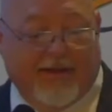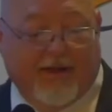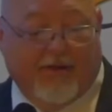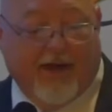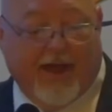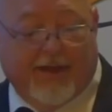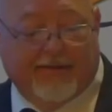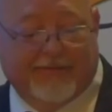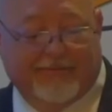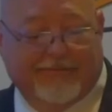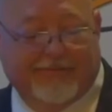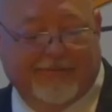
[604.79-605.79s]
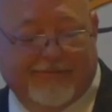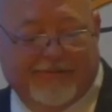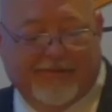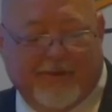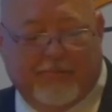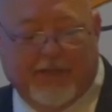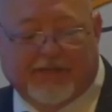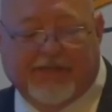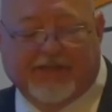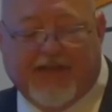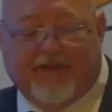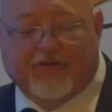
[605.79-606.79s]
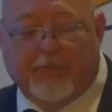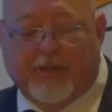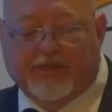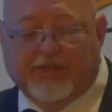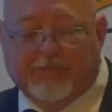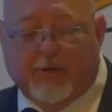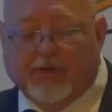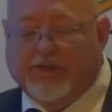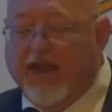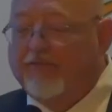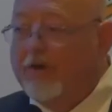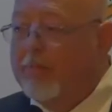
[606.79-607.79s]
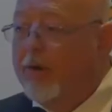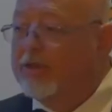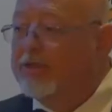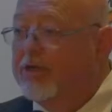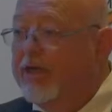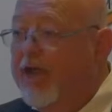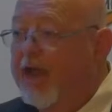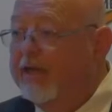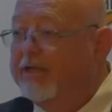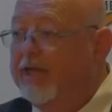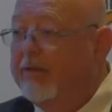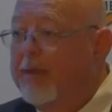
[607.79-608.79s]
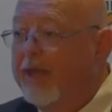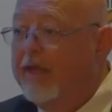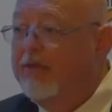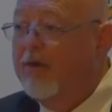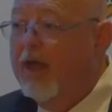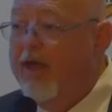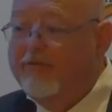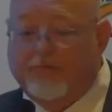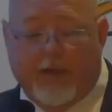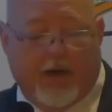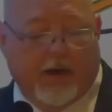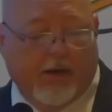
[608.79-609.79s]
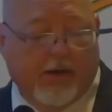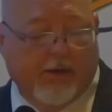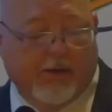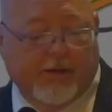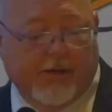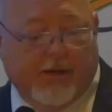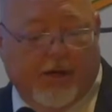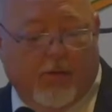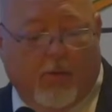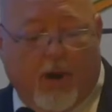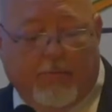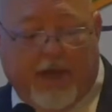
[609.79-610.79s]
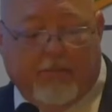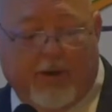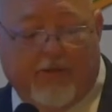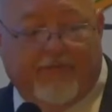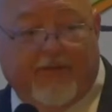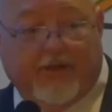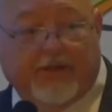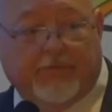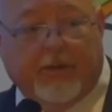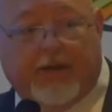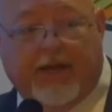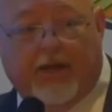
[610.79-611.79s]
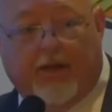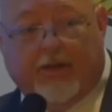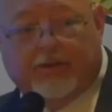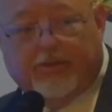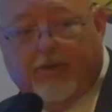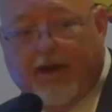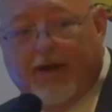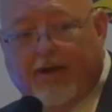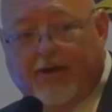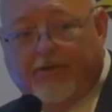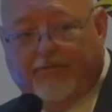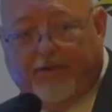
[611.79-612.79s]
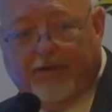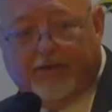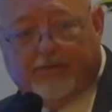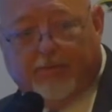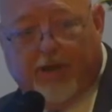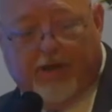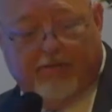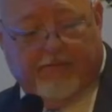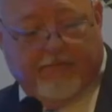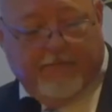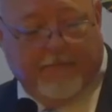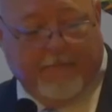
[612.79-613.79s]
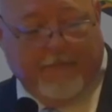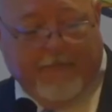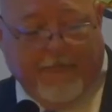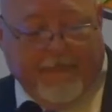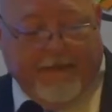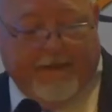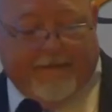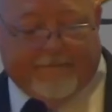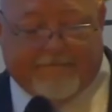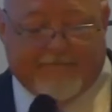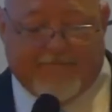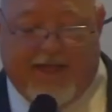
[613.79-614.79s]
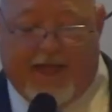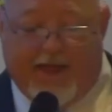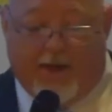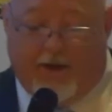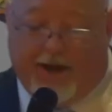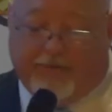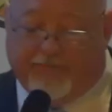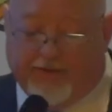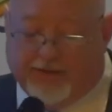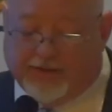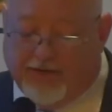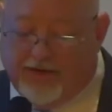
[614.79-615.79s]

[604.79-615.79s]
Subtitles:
All right. Business after business, person after person, connecting, making their lives better. One member, Phyllis McNeil, also right here. Phyllis, wave. Yeah, all right, Phyllis,